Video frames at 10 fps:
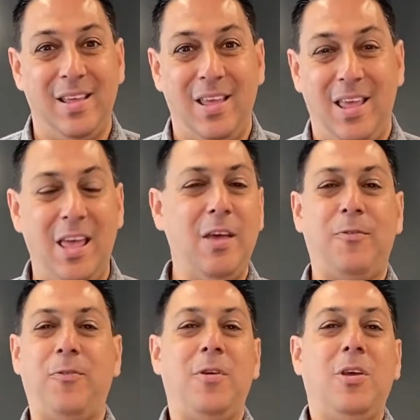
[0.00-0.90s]

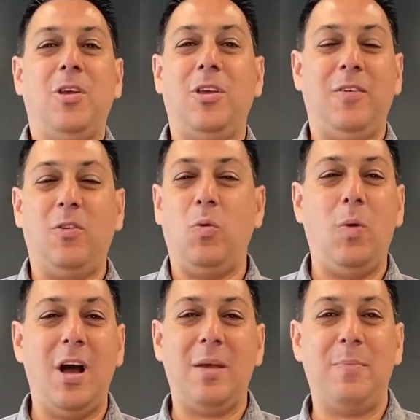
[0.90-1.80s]
If you're
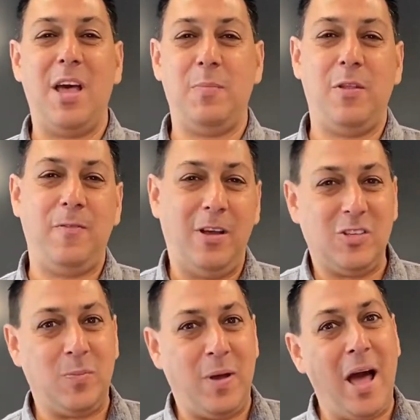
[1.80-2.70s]
walking by me and it falls in
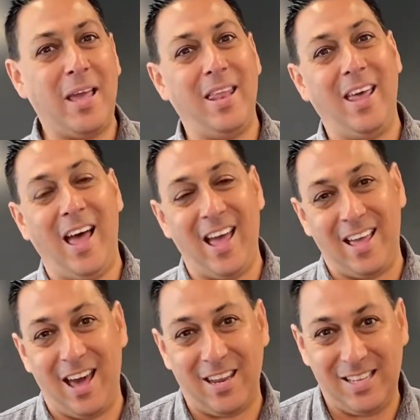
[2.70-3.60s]
your pocket, I
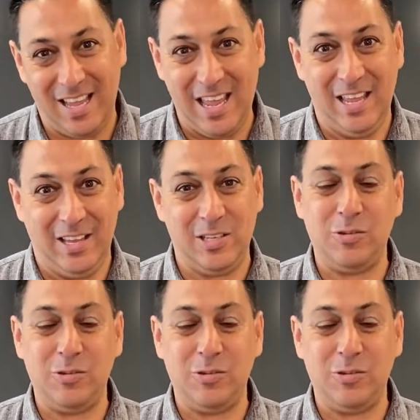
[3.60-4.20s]
gotta take it.